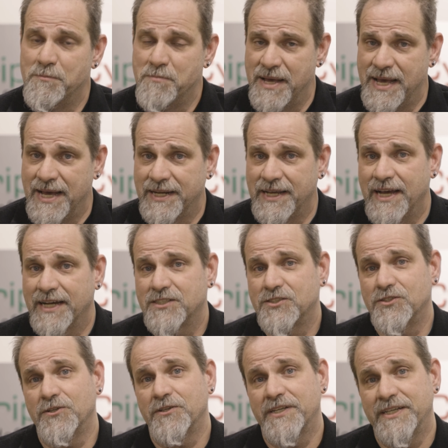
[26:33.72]
a bad
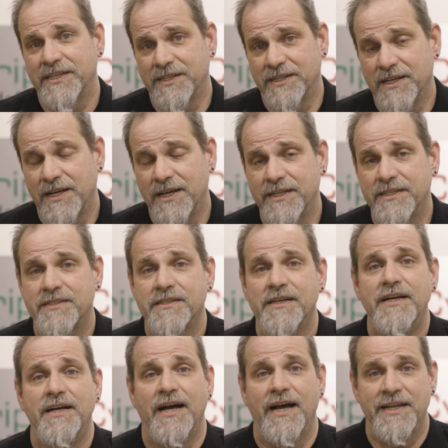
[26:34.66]
actor cannot
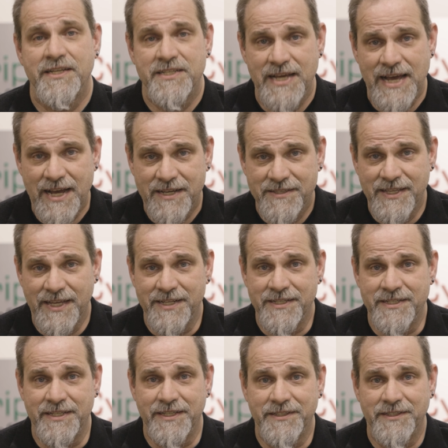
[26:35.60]
attack
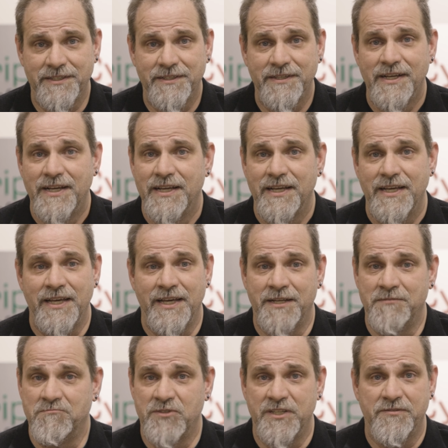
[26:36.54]
that data
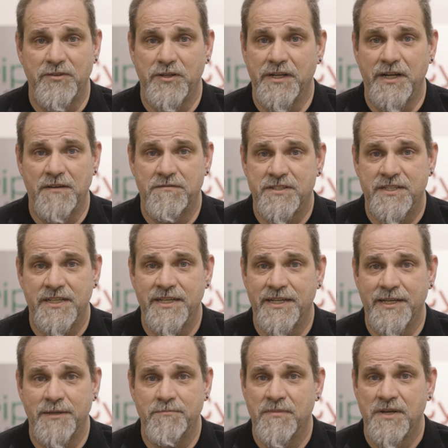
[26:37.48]
and, given enough
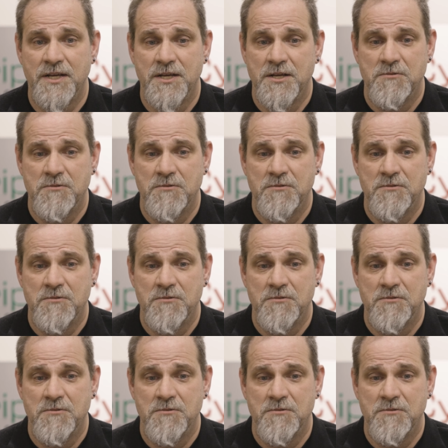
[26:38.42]
time,